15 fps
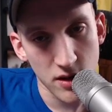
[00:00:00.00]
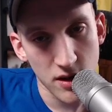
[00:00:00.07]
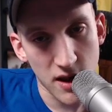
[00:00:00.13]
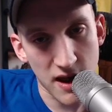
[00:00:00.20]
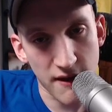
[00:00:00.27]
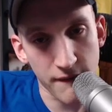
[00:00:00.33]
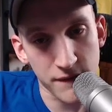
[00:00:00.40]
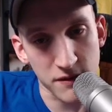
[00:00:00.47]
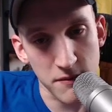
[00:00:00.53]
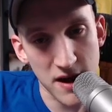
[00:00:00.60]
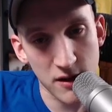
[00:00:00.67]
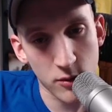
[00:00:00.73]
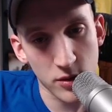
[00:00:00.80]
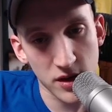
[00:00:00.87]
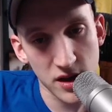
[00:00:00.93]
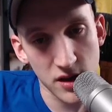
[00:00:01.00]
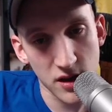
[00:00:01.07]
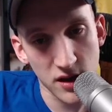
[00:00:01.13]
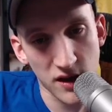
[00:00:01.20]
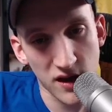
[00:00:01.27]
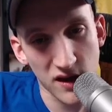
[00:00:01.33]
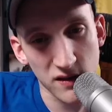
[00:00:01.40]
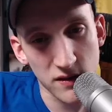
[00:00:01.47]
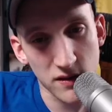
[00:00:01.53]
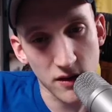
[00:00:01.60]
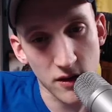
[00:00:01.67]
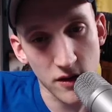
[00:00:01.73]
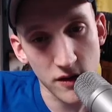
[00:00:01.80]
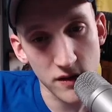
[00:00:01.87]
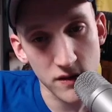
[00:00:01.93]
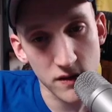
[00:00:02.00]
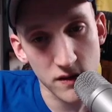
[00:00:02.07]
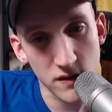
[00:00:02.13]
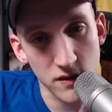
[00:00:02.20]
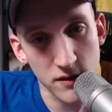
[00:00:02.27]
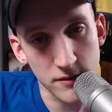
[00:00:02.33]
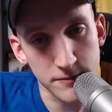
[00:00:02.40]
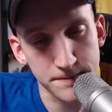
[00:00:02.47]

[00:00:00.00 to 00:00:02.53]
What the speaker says: have some equity against us.